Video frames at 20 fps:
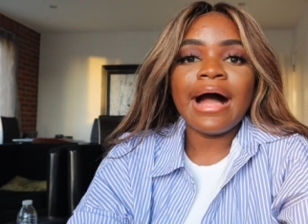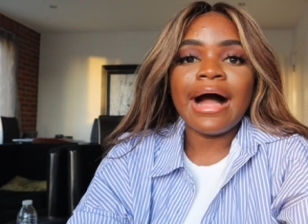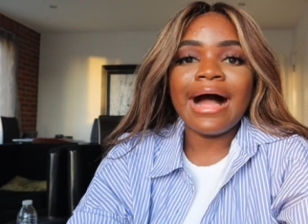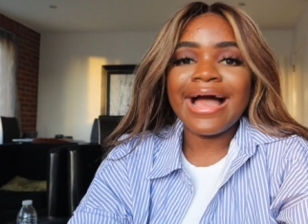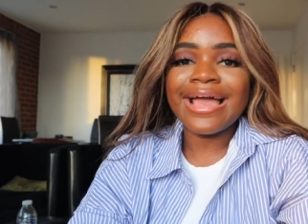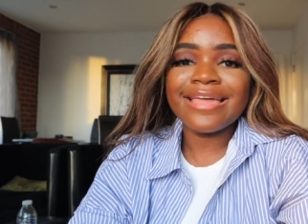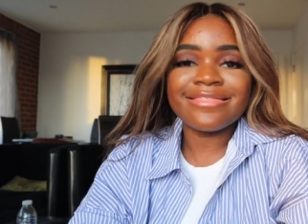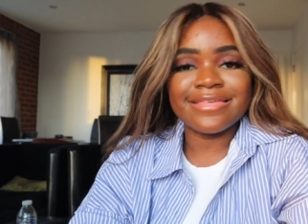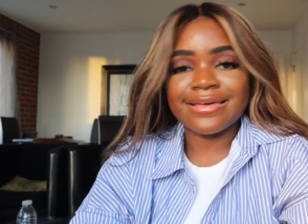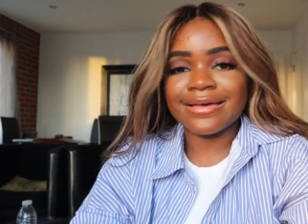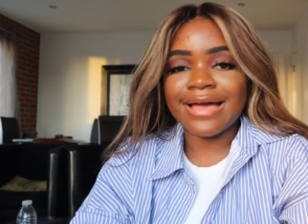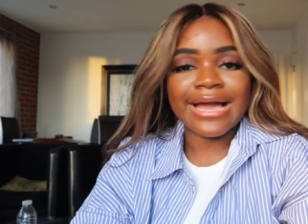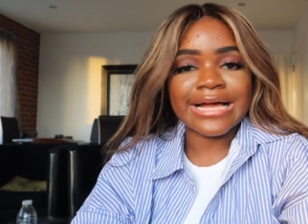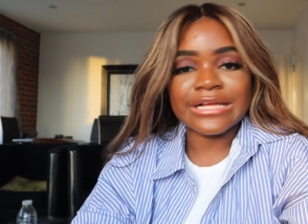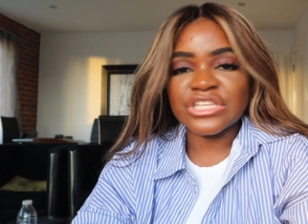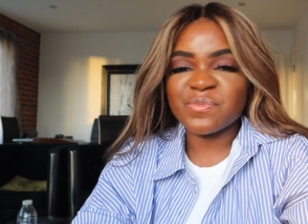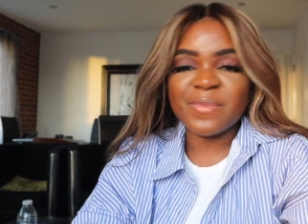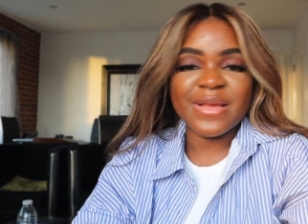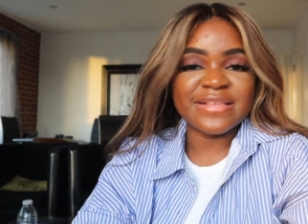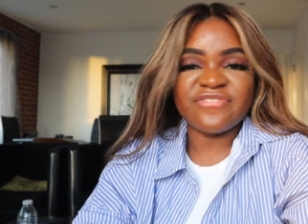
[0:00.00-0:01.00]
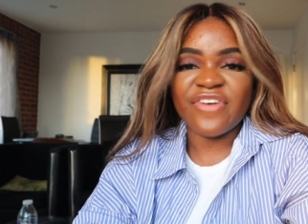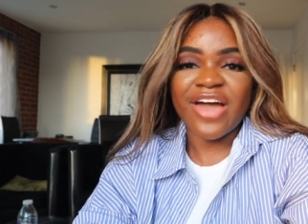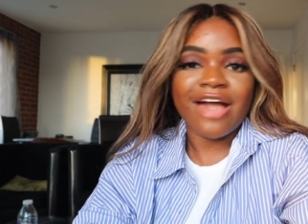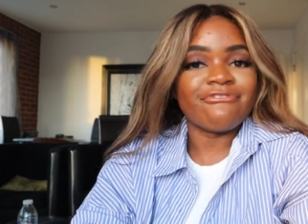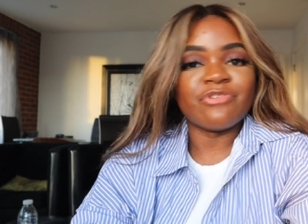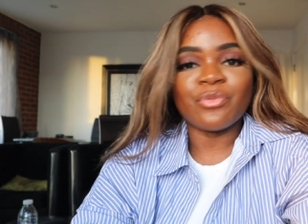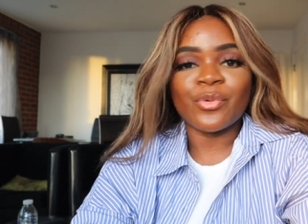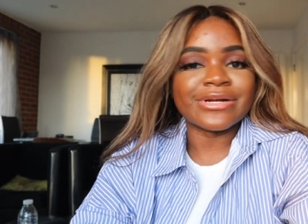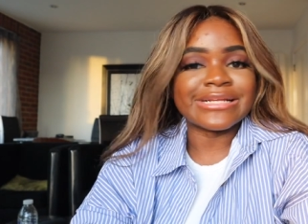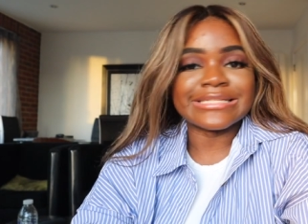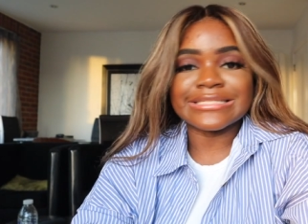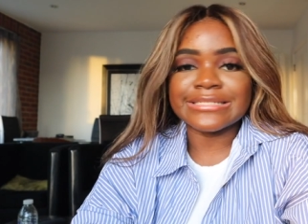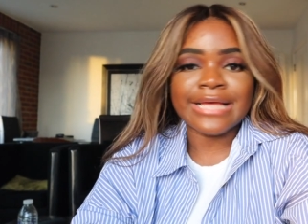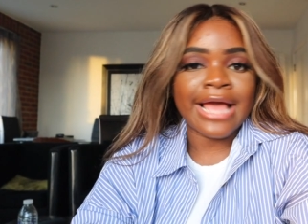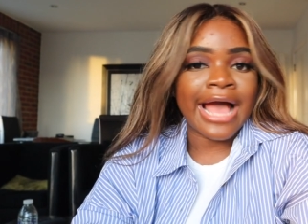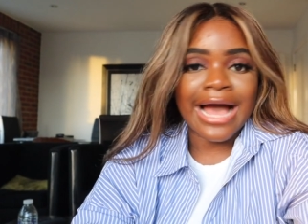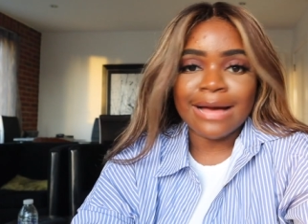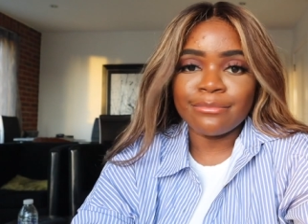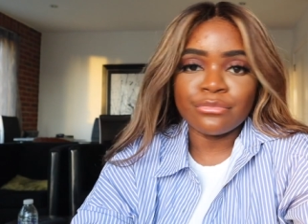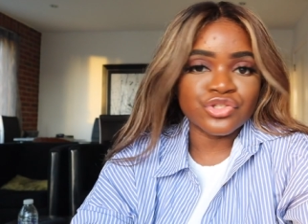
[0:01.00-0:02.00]
I think I can speak for everyone and
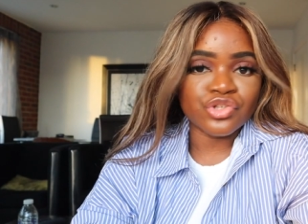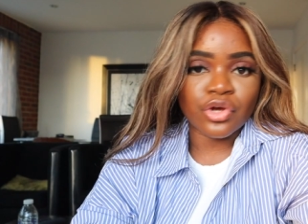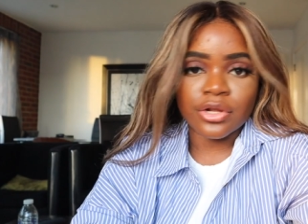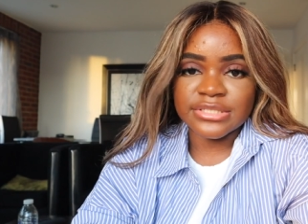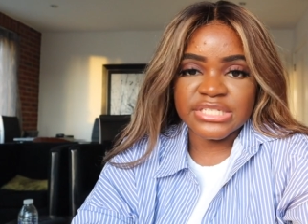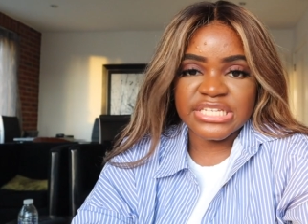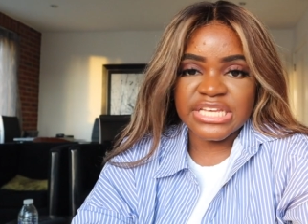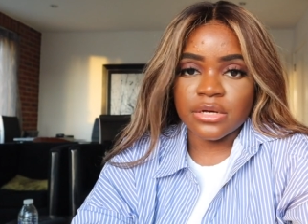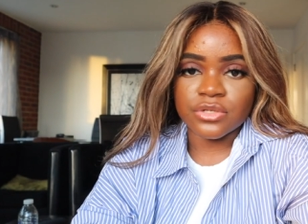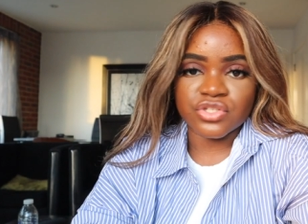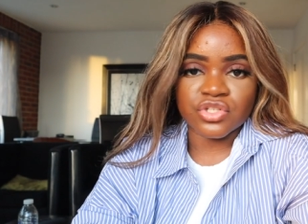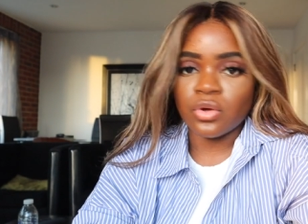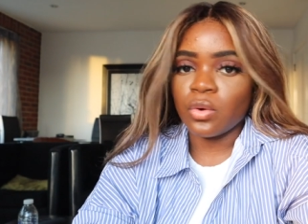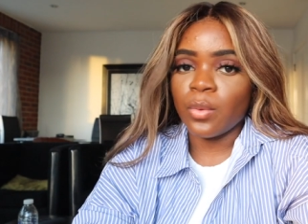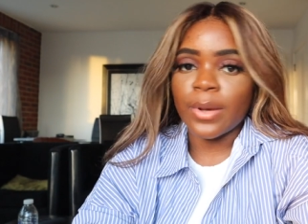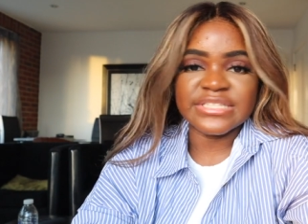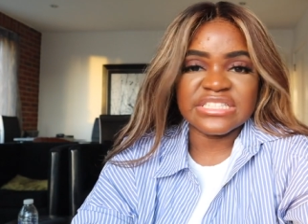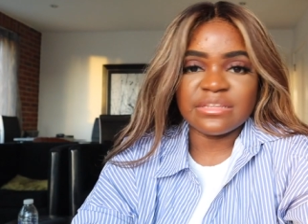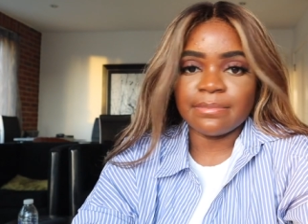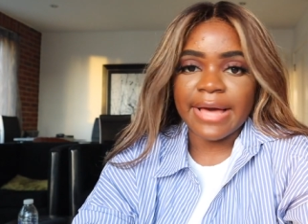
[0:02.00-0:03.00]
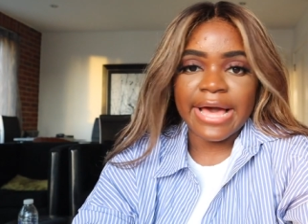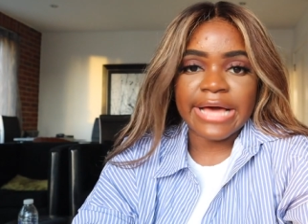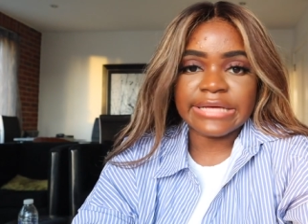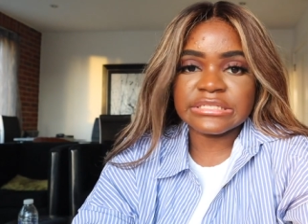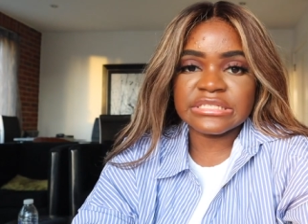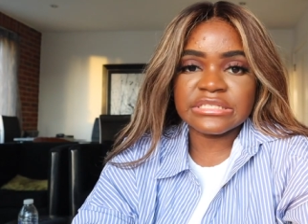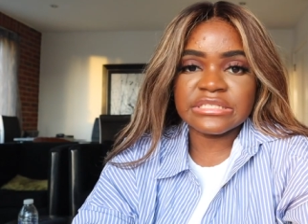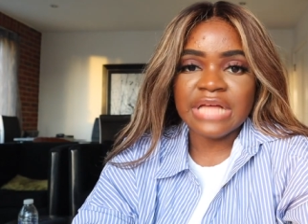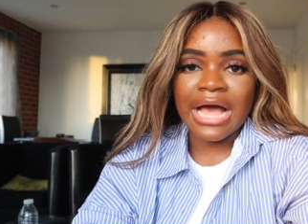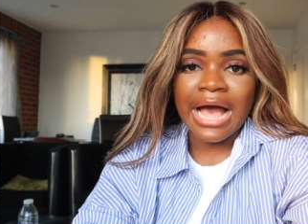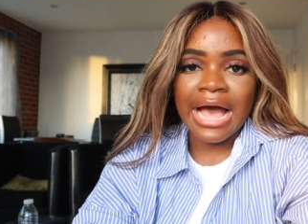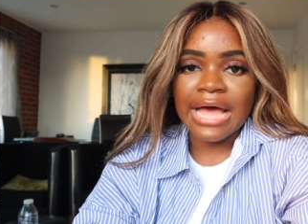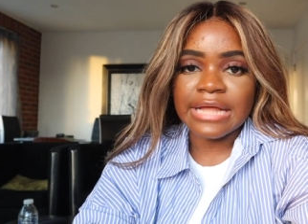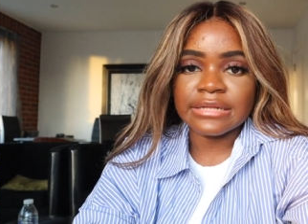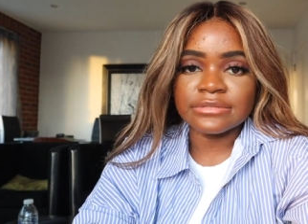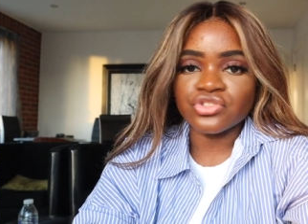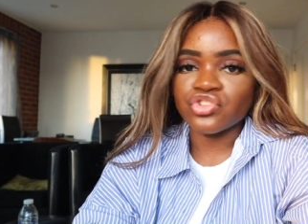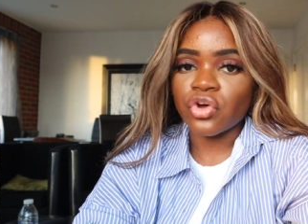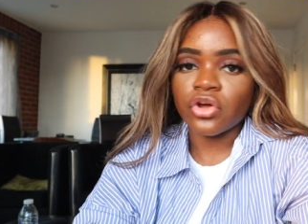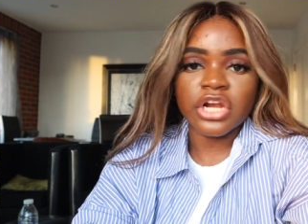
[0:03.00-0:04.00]
say Amazon deals are always the best,
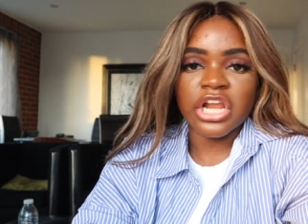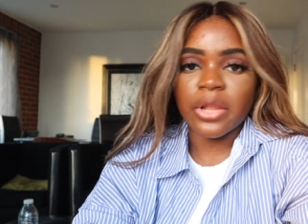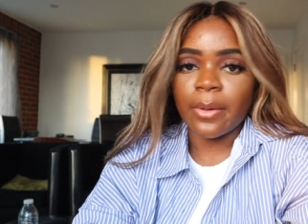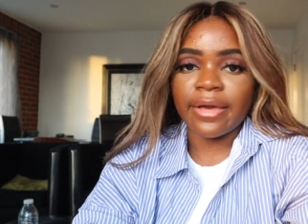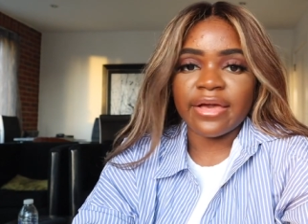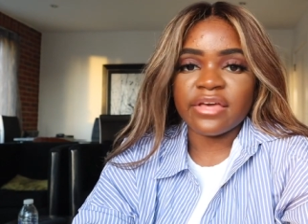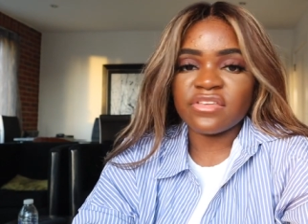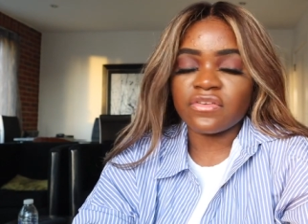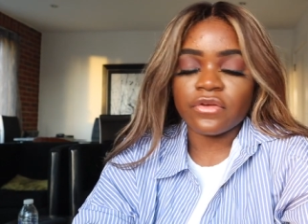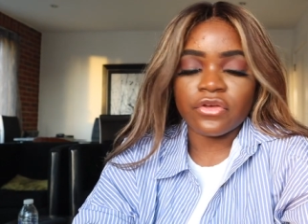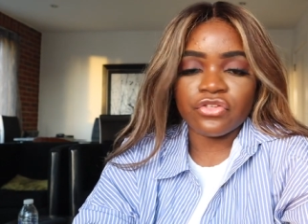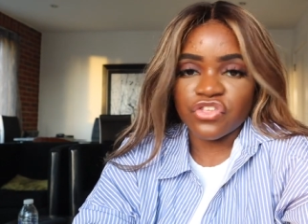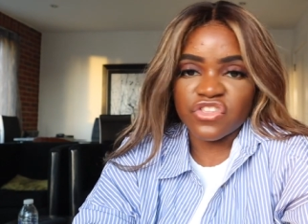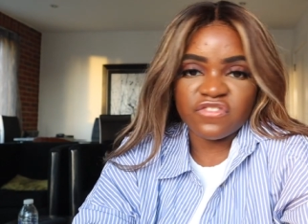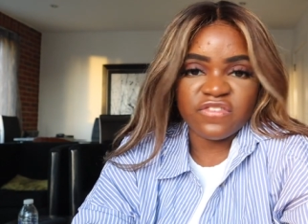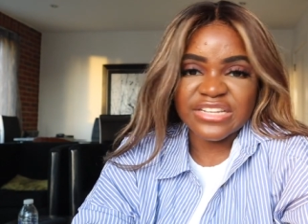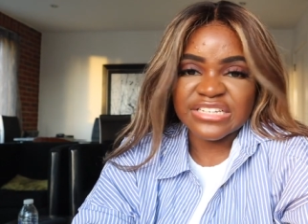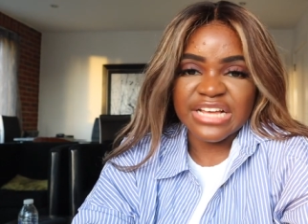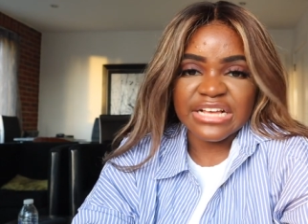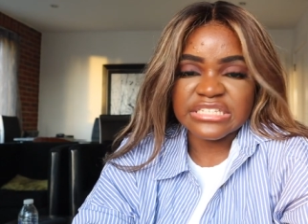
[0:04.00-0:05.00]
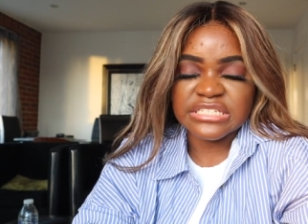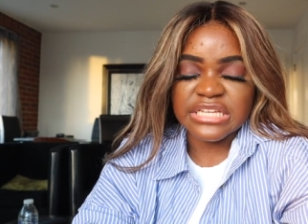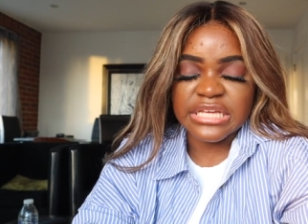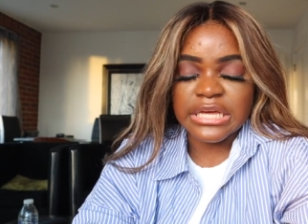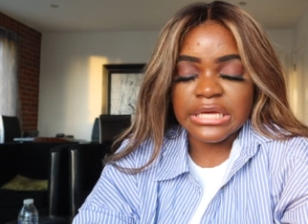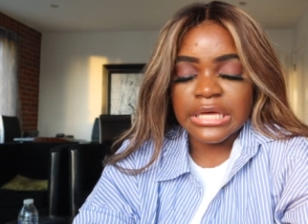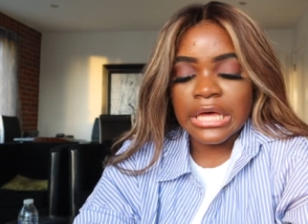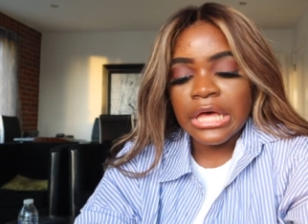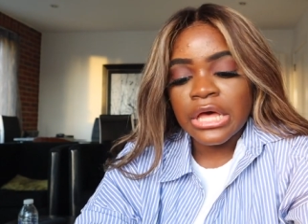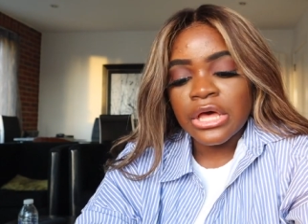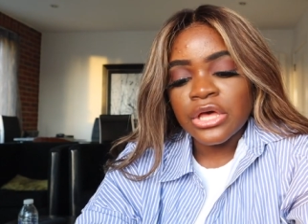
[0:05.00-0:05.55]
and John Lewis are just fantastic.